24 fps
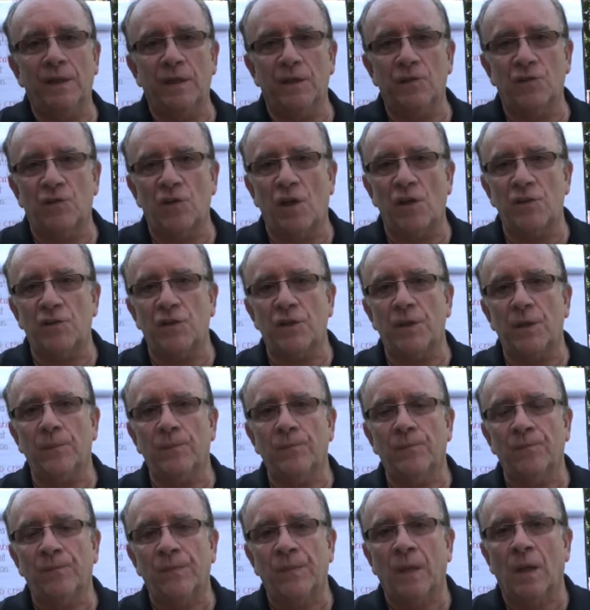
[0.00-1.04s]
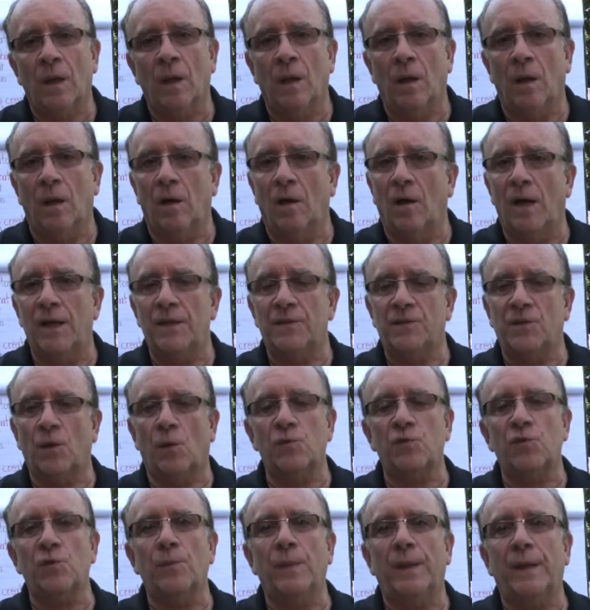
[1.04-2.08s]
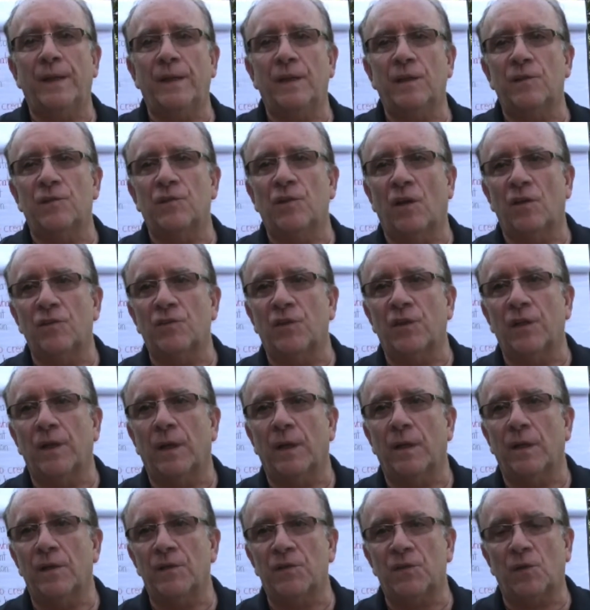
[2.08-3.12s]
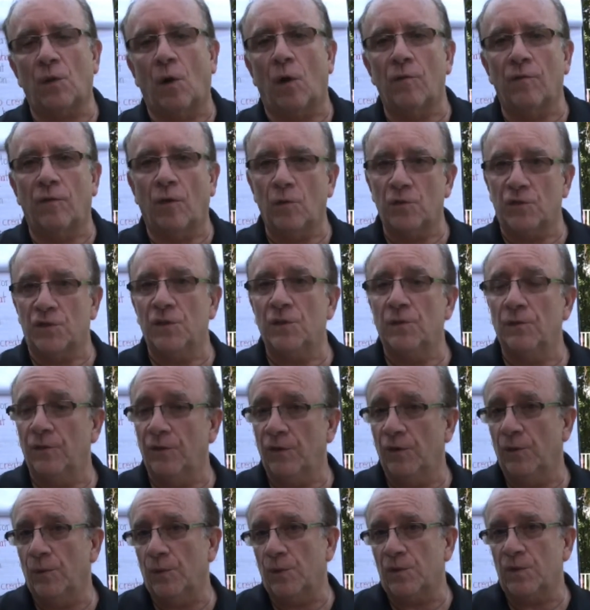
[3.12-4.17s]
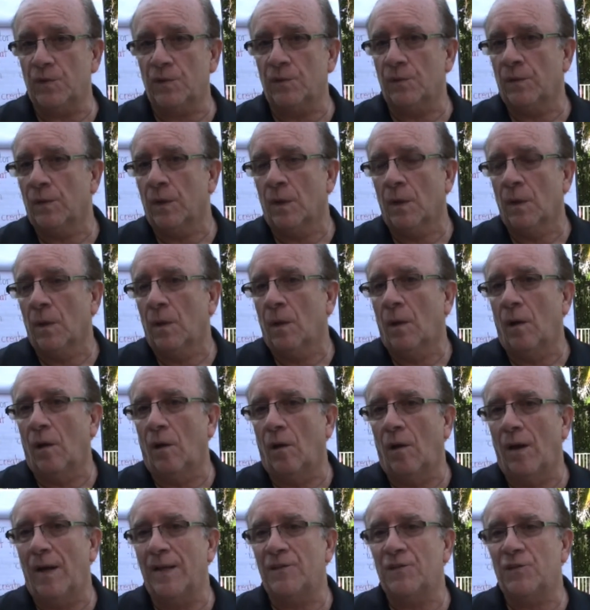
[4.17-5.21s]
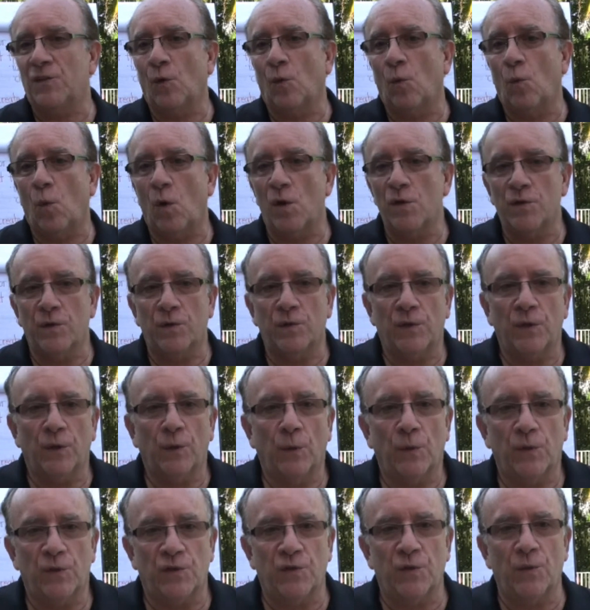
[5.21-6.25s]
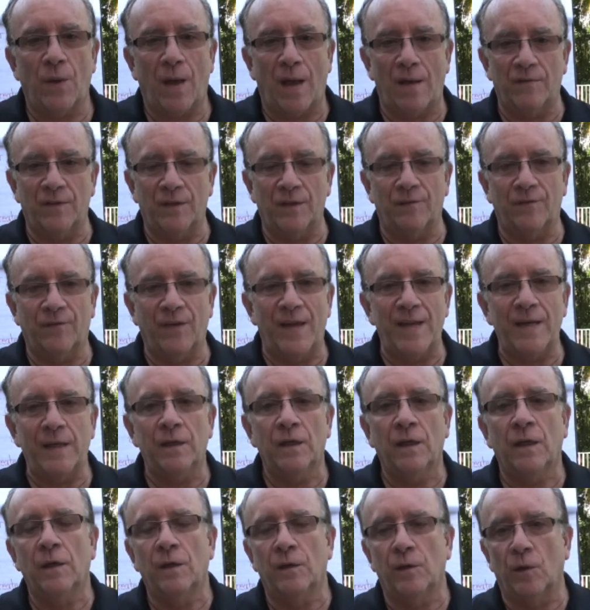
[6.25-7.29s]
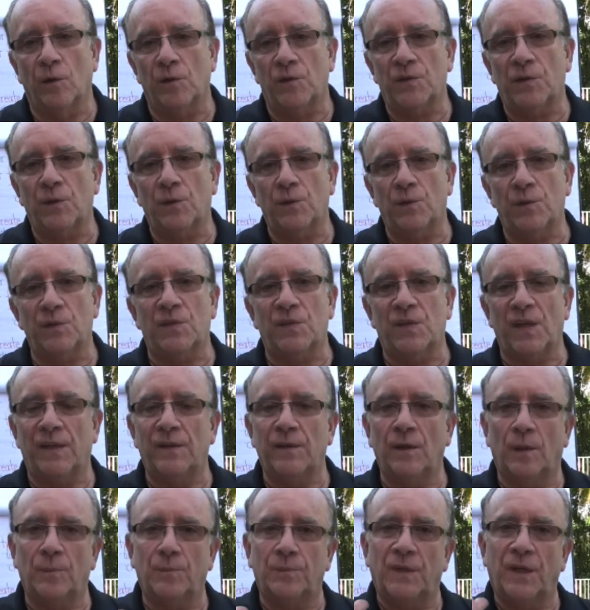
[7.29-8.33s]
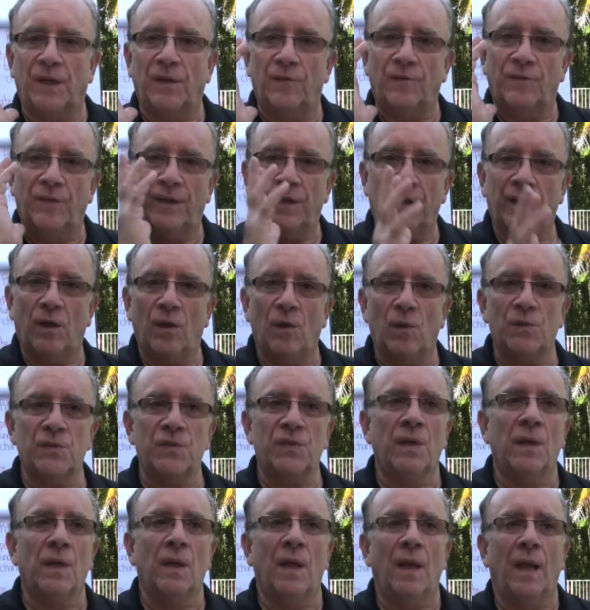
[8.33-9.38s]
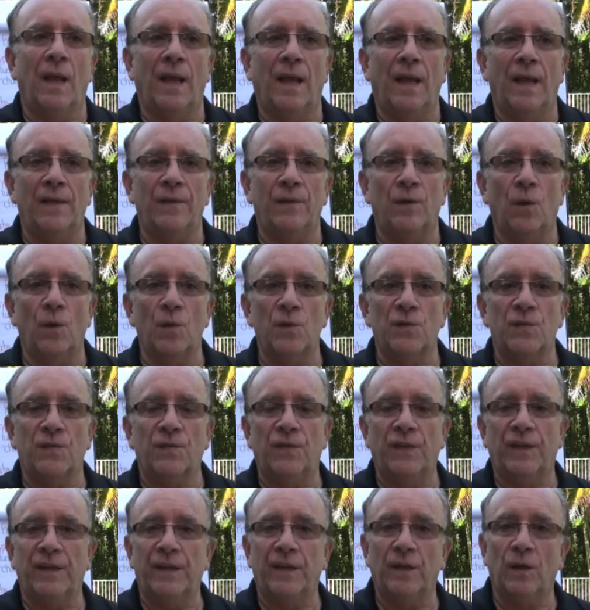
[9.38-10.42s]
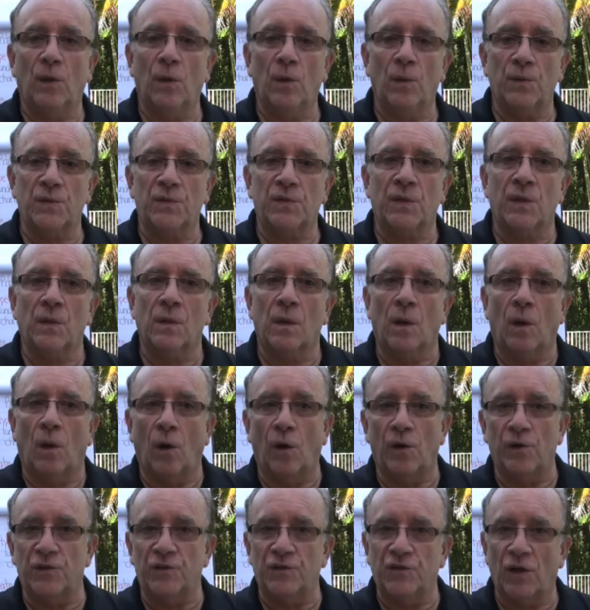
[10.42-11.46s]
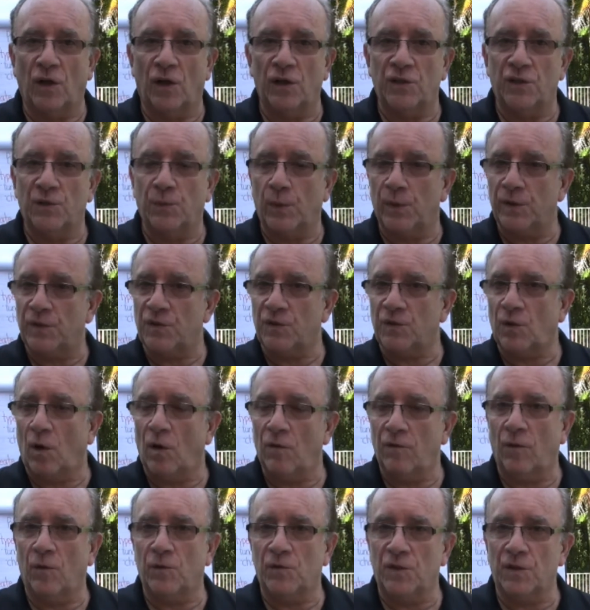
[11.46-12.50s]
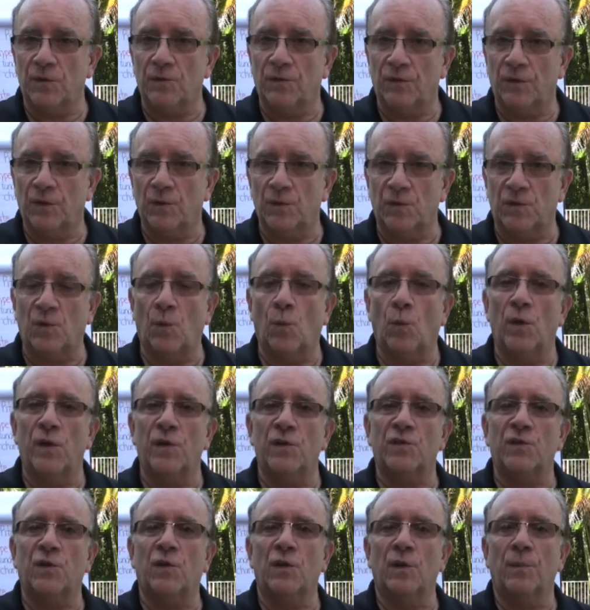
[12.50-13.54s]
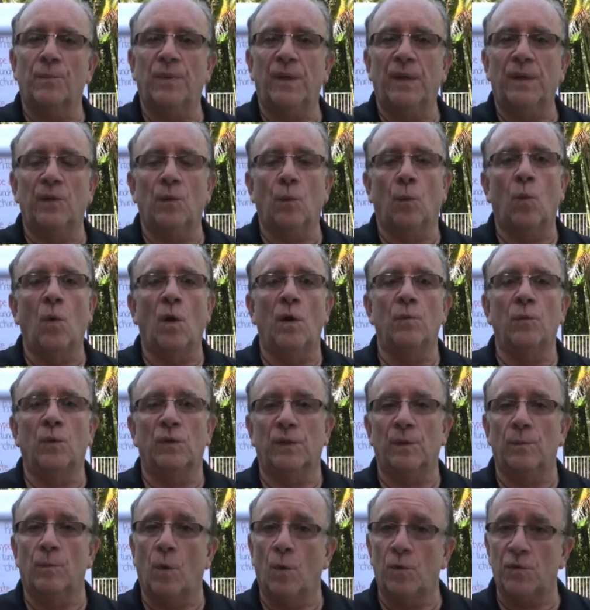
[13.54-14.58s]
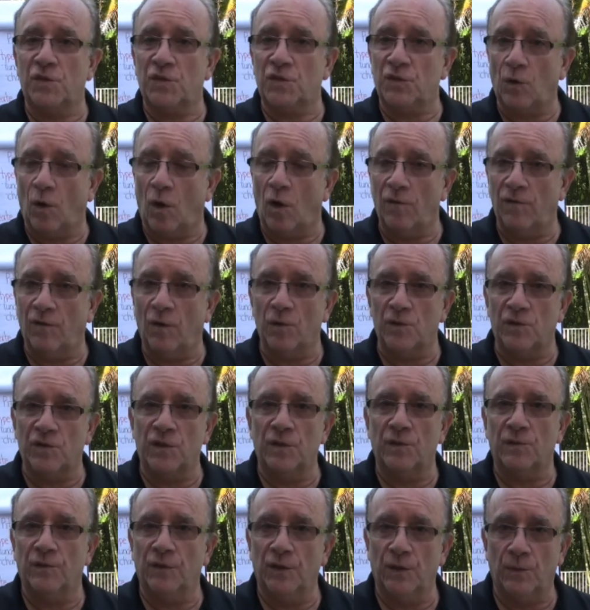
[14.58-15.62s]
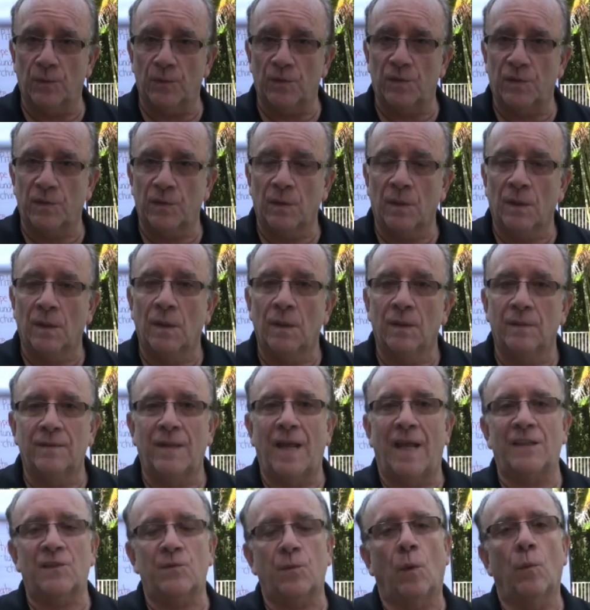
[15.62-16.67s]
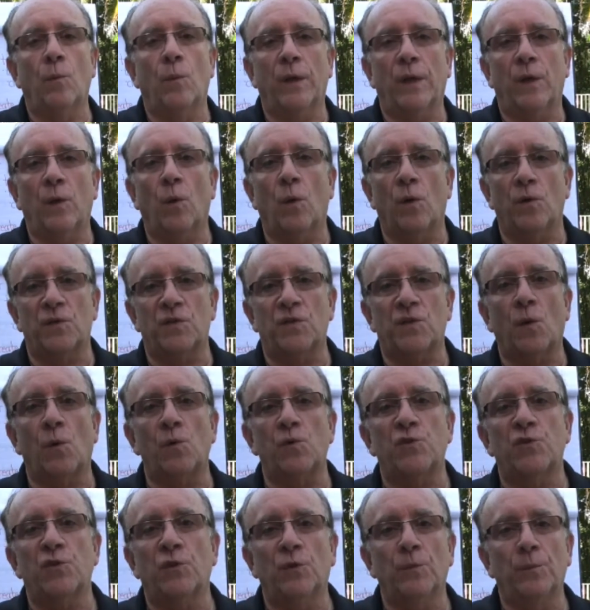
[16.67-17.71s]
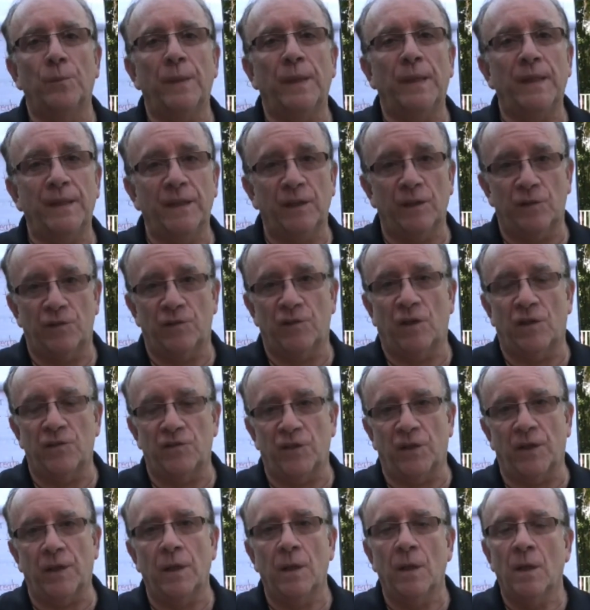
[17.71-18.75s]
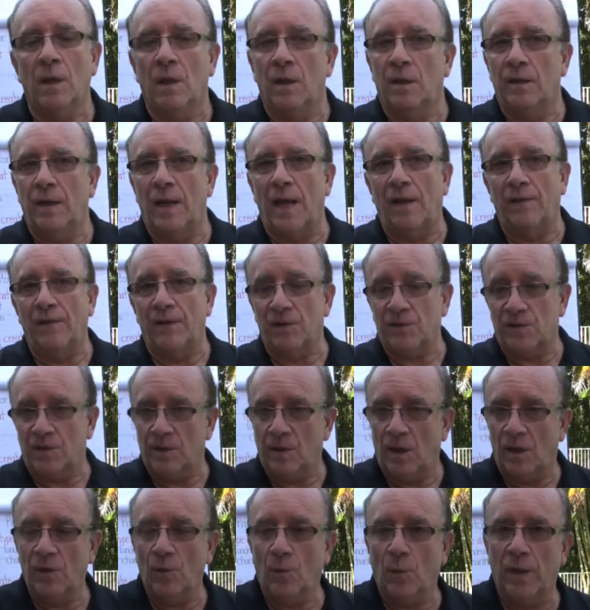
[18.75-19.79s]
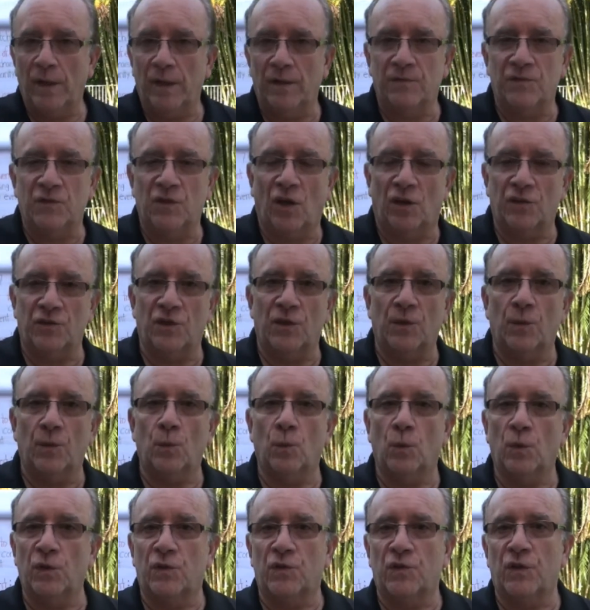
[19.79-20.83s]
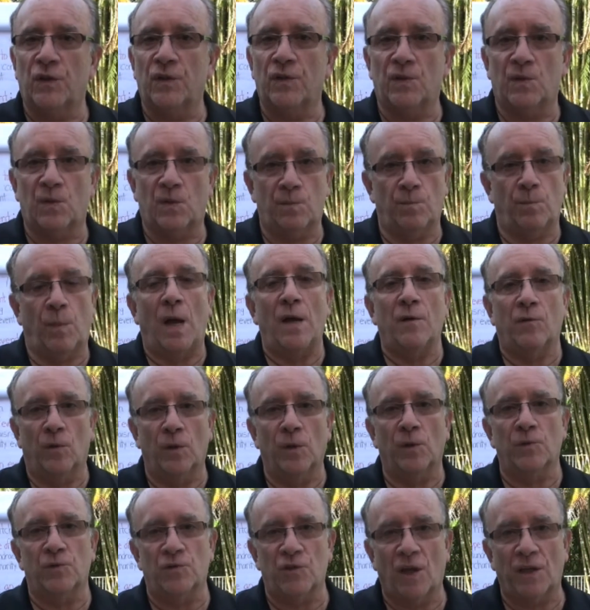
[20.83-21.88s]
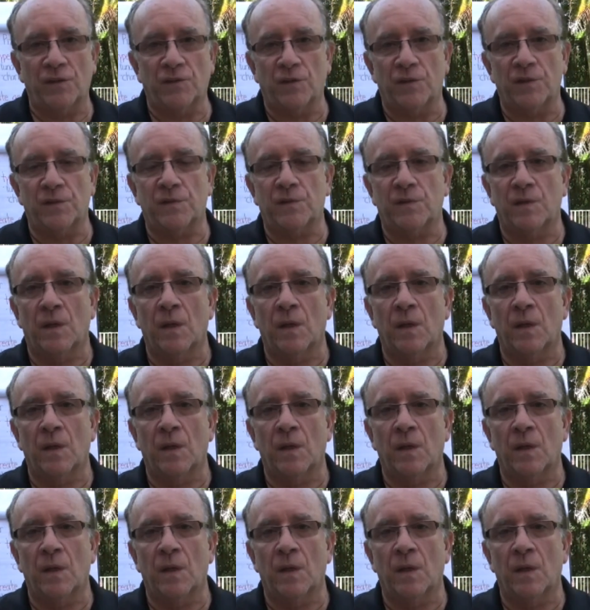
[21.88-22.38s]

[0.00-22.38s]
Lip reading: judging. All right, social media judging is star votes and views. All right, so what you do is you have an event, your students send up their videos, and those videos are judged with star votes and views. The winner is going to be the one with the most star votes and views. That's what we call social media judging. Now, there's another way of judging, which is by real judges.